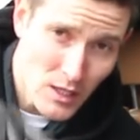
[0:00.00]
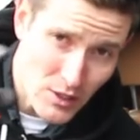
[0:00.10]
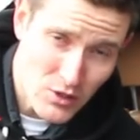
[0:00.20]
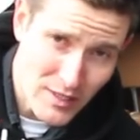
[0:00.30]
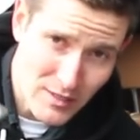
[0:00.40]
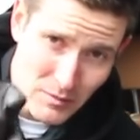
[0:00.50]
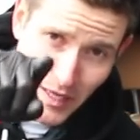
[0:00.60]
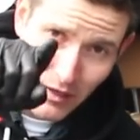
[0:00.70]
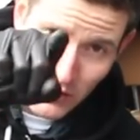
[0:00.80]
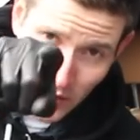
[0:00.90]
Let's try
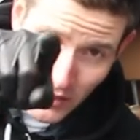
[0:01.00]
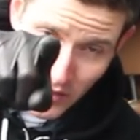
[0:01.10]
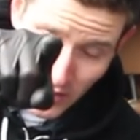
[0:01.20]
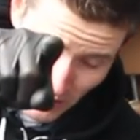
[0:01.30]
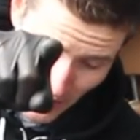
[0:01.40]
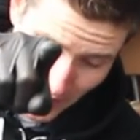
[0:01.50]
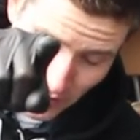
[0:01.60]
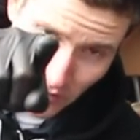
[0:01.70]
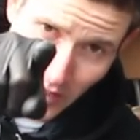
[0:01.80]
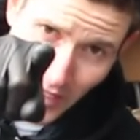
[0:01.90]
something else. So here's the
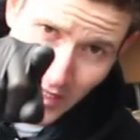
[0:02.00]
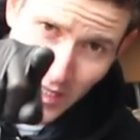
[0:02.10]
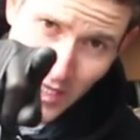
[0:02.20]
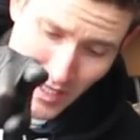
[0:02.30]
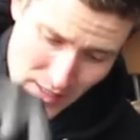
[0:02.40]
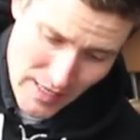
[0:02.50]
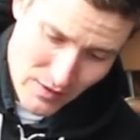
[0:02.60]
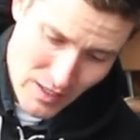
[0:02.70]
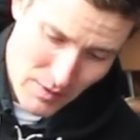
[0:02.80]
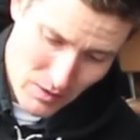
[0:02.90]
axle again. Now
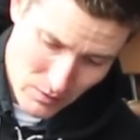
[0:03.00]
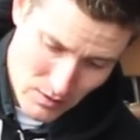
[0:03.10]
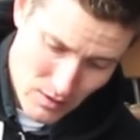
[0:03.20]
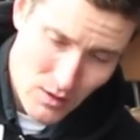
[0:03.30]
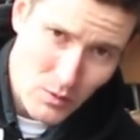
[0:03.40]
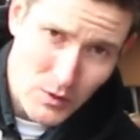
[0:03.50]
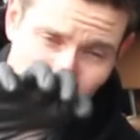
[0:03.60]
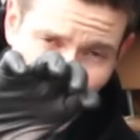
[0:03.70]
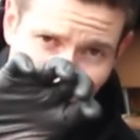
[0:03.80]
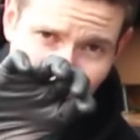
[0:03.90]
they came out with the dual